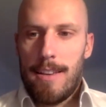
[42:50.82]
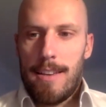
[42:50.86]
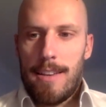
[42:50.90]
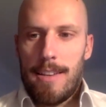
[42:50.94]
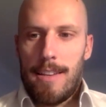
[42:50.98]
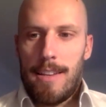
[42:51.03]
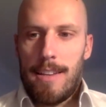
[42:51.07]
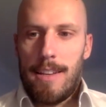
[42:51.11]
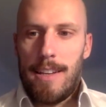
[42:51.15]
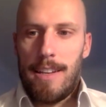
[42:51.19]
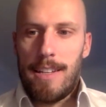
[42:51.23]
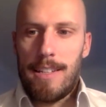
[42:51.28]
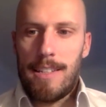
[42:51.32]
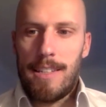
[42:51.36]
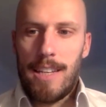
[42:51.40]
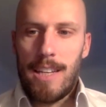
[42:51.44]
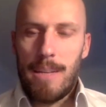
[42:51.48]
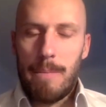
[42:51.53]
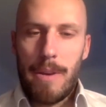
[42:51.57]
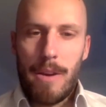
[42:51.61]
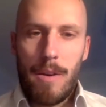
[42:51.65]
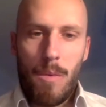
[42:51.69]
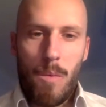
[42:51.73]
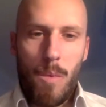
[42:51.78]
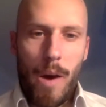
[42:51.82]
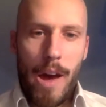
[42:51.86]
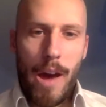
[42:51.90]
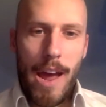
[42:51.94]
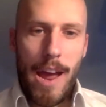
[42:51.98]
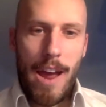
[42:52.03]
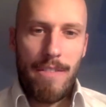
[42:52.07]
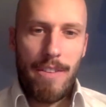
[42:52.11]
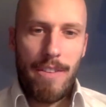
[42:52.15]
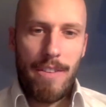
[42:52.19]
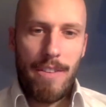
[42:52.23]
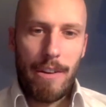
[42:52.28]
you just need to be
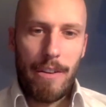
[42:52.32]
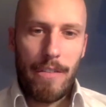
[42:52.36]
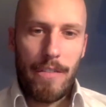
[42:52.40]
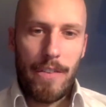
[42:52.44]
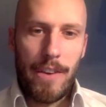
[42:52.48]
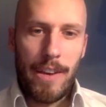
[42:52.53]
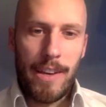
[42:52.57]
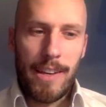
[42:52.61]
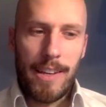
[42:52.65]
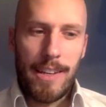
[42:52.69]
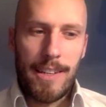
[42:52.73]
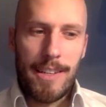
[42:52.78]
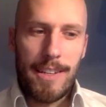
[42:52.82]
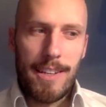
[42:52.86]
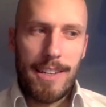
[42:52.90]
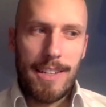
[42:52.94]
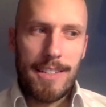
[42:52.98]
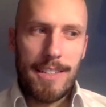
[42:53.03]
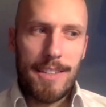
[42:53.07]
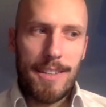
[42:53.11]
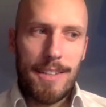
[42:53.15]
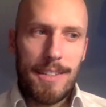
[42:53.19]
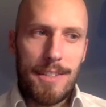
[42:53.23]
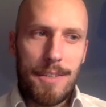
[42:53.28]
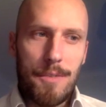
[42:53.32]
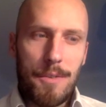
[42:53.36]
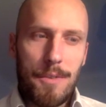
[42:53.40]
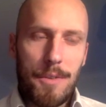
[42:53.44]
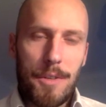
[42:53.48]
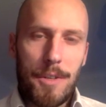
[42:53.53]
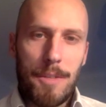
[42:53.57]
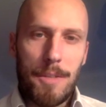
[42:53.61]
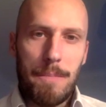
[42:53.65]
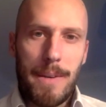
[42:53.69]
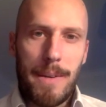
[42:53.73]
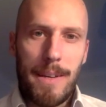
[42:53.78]
aware of everything and it's, it's all
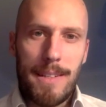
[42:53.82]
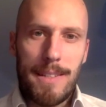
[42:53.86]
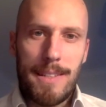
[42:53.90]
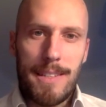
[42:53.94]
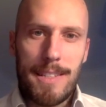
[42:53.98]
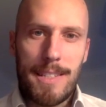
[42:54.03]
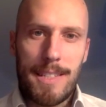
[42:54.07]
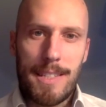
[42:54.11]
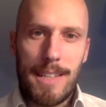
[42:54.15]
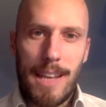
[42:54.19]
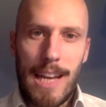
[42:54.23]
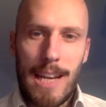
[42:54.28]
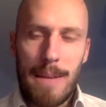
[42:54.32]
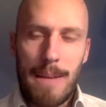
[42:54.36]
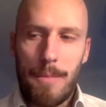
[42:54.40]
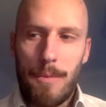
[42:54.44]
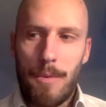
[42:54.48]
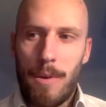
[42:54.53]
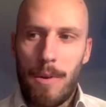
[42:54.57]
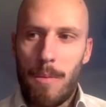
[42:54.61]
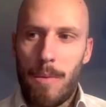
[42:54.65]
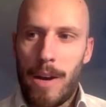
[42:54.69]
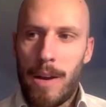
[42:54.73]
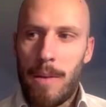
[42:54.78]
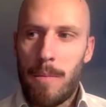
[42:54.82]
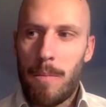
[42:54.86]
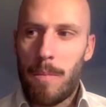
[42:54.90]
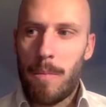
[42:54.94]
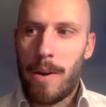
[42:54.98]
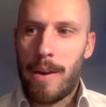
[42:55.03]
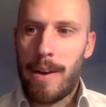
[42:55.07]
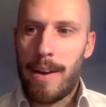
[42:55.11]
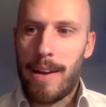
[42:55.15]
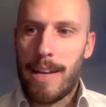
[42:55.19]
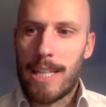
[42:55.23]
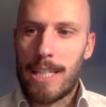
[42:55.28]
good being sustainable in, in,
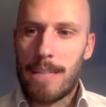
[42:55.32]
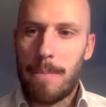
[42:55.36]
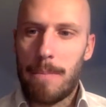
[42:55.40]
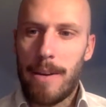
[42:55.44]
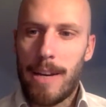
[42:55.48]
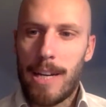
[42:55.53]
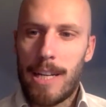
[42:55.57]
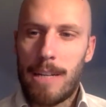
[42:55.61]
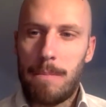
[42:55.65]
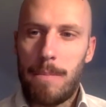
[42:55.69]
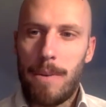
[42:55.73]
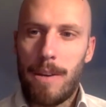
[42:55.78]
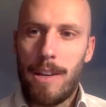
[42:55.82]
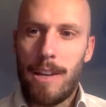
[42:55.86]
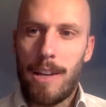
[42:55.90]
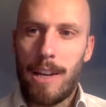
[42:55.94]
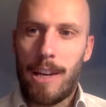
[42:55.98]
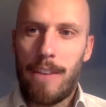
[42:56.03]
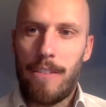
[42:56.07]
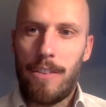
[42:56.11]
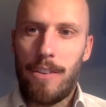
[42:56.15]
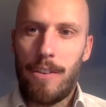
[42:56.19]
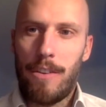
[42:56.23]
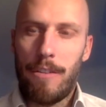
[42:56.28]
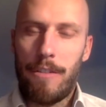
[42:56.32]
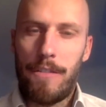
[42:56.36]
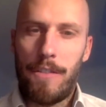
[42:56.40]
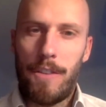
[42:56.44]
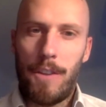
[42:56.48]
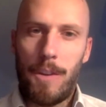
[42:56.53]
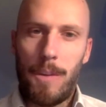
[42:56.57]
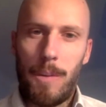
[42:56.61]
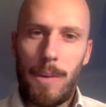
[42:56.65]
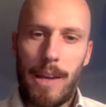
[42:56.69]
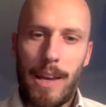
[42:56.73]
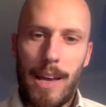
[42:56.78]
one aspect but like if you're not
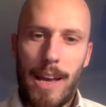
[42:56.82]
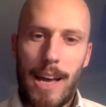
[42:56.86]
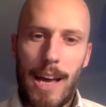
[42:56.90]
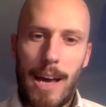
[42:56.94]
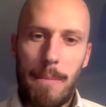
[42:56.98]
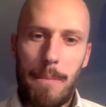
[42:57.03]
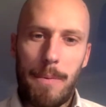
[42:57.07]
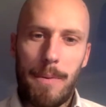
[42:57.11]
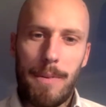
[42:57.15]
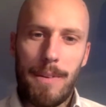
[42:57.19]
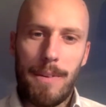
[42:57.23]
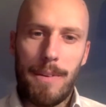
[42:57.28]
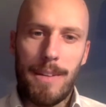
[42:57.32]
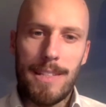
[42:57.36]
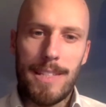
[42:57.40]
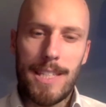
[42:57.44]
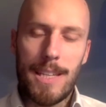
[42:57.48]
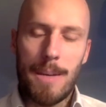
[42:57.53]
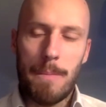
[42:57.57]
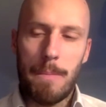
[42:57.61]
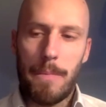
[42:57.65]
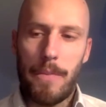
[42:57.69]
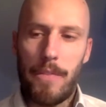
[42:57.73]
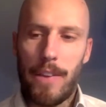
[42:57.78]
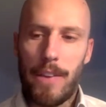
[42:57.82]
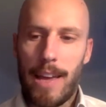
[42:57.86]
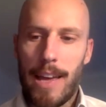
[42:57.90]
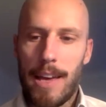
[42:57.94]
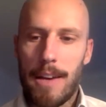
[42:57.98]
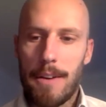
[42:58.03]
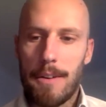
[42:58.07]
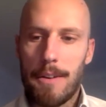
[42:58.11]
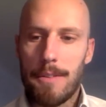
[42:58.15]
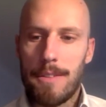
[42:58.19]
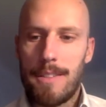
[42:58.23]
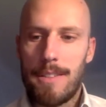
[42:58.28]
following it up in something
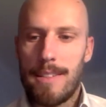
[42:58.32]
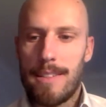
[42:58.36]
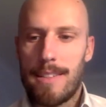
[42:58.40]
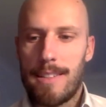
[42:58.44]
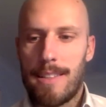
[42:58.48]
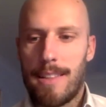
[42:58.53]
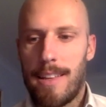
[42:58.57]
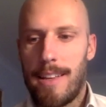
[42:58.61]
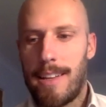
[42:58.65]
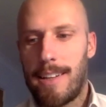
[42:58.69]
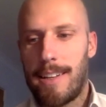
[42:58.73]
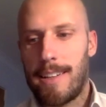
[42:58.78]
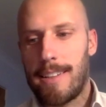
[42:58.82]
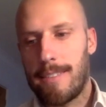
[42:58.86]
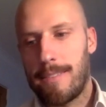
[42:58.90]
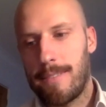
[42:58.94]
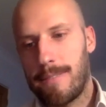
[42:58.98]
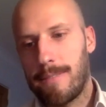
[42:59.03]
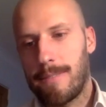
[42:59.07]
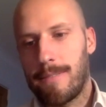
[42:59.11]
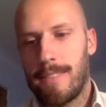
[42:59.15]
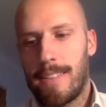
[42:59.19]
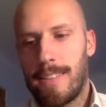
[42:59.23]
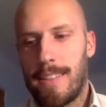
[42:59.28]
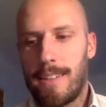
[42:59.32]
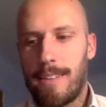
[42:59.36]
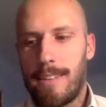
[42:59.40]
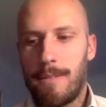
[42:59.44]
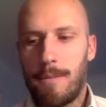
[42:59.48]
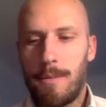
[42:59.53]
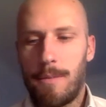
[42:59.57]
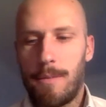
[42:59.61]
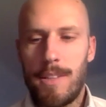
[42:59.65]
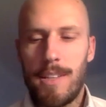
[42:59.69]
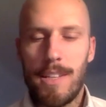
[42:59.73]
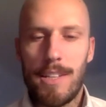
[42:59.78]
else it's like like
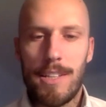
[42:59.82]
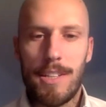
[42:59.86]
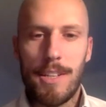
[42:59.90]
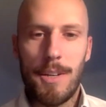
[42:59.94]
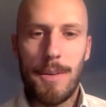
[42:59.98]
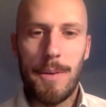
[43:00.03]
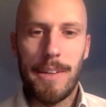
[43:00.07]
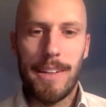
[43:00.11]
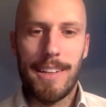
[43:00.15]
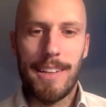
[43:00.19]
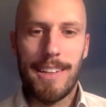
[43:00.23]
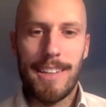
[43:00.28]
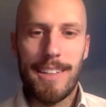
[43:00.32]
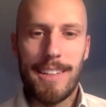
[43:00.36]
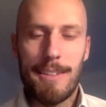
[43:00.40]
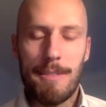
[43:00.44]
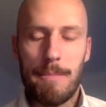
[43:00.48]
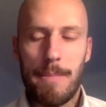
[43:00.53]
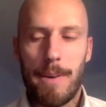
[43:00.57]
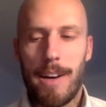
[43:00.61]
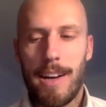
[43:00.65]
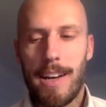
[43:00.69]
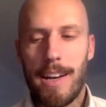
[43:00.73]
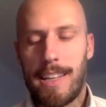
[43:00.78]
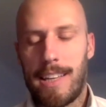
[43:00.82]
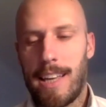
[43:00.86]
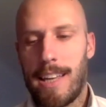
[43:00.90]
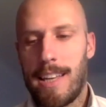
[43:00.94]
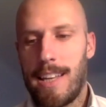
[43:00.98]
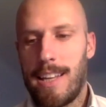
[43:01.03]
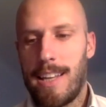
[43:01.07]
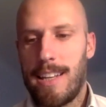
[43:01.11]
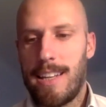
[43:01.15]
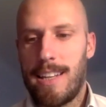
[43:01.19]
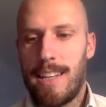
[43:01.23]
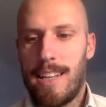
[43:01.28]
what are you doing but again
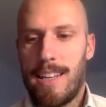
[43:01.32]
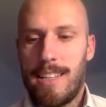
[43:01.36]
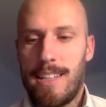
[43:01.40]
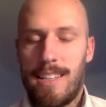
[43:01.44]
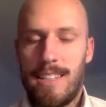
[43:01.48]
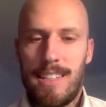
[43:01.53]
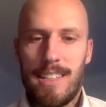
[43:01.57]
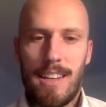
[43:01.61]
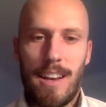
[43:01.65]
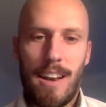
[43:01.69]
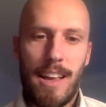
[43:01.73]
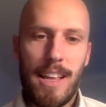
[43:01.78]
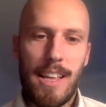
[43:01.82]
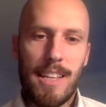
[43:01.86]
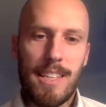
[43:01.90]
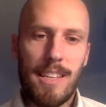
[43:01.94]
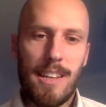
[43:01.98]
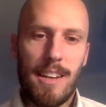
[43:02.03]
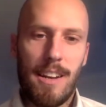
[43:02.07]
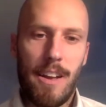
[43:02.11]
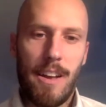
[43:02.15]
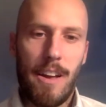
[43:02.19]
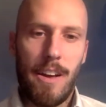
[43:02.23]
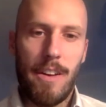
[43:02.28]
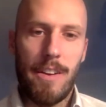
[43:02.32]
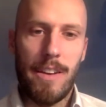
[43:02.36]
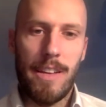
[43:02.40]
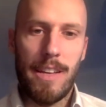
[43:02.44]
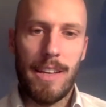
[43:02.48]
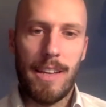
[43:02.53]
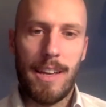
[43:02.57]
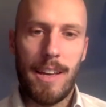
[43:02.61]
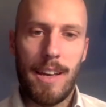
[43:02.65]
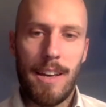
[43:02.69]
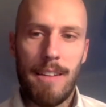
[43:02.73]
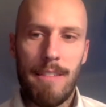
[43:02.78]
it, it's just a, it's a learning
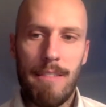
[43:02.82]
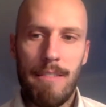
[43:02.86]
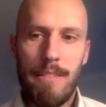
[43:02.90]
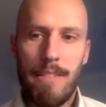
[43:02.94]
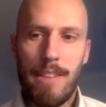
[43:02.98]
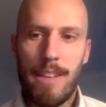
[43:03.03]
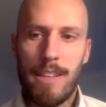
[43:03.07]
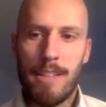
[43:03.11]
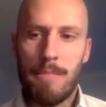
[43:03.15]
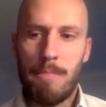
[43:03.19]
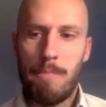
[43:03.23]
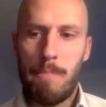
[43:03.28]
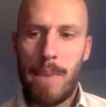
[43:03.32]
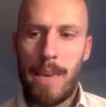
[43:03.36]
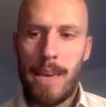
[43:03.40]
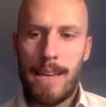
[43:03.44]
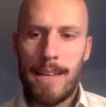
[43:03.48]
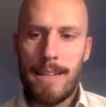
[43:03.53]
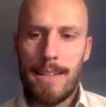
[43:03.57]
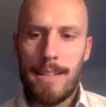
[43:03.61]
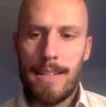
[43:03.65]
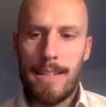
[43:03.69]
curve as big and